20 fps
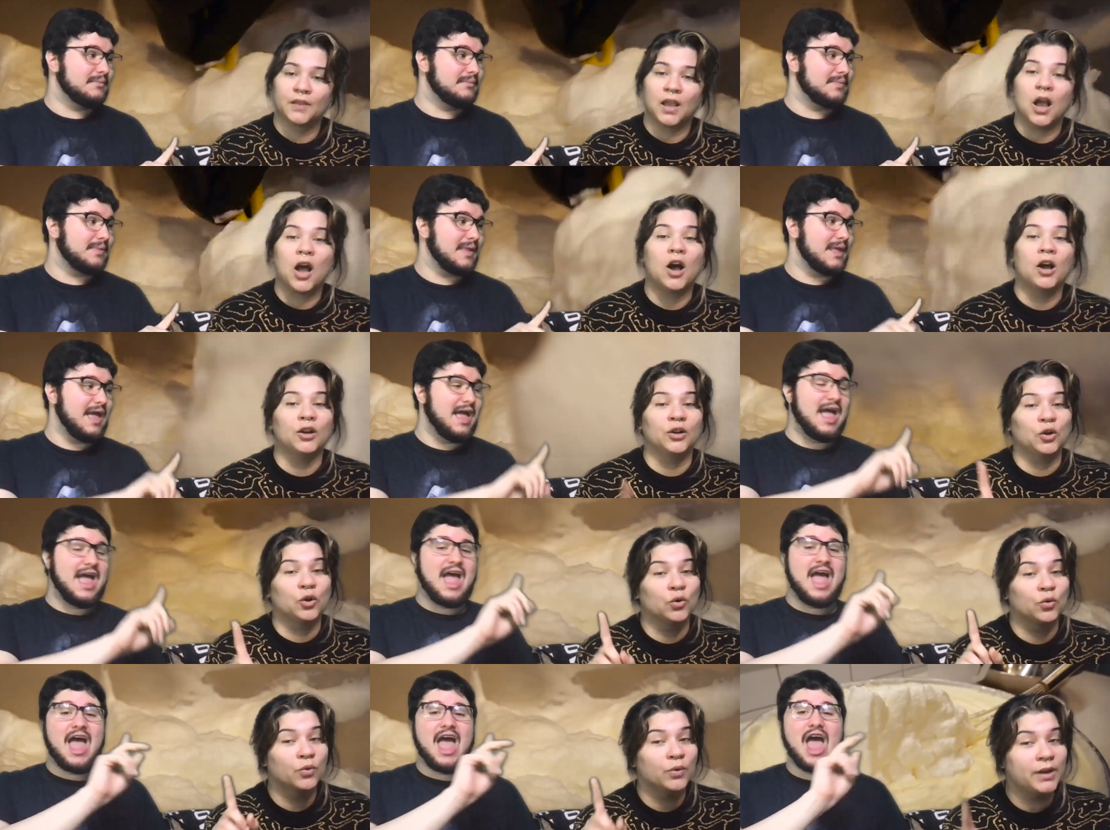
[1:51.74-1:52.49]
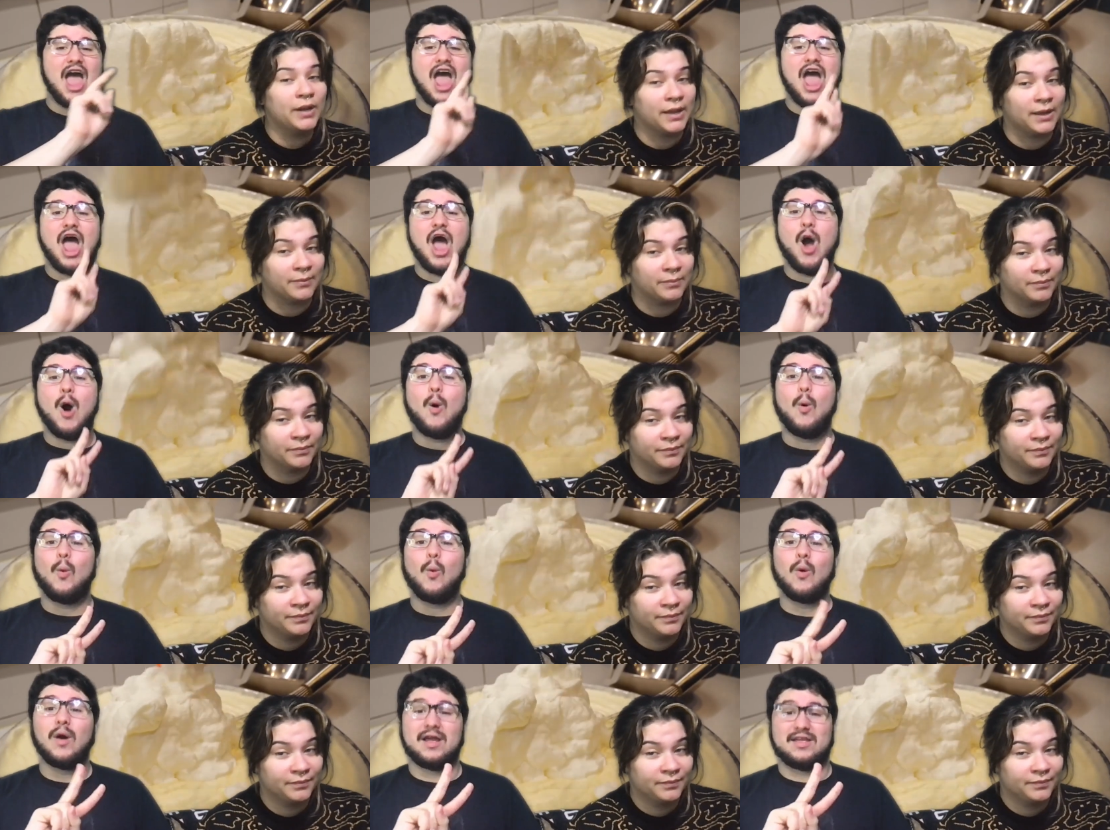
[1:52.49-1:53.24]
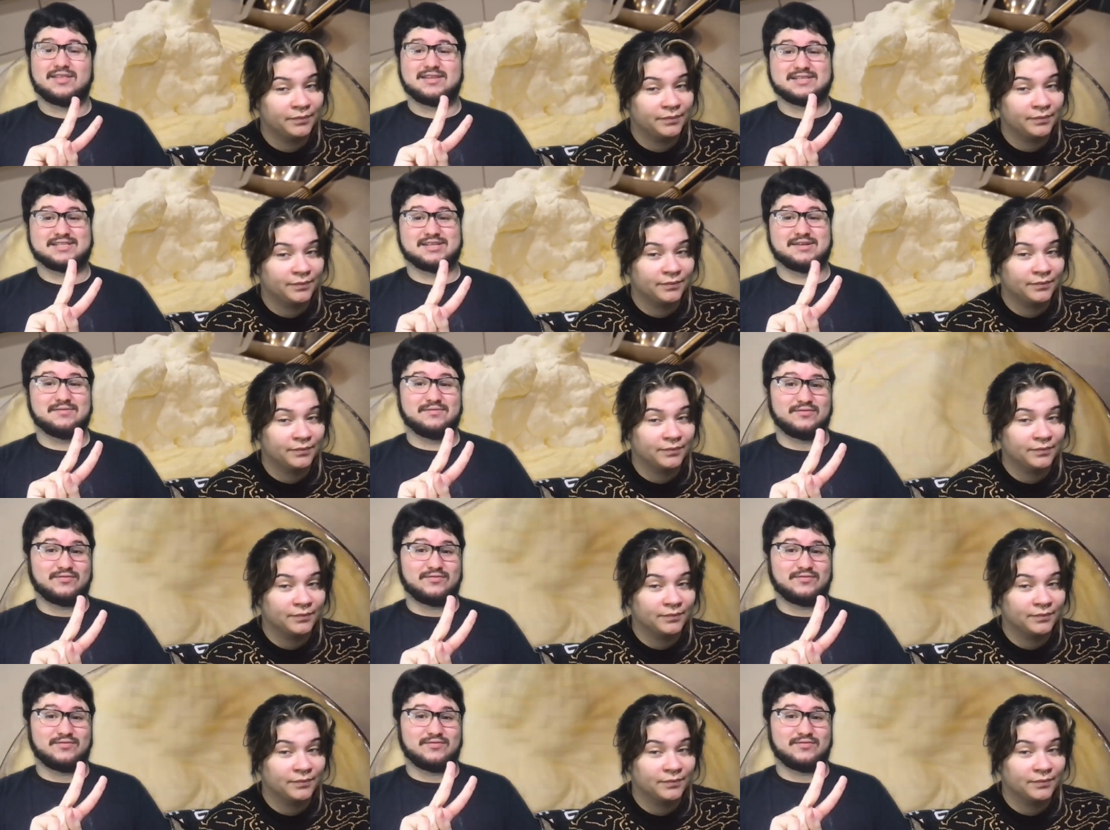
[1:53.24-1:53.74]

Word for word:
Speaker 1: on cream
Speaker 2: with some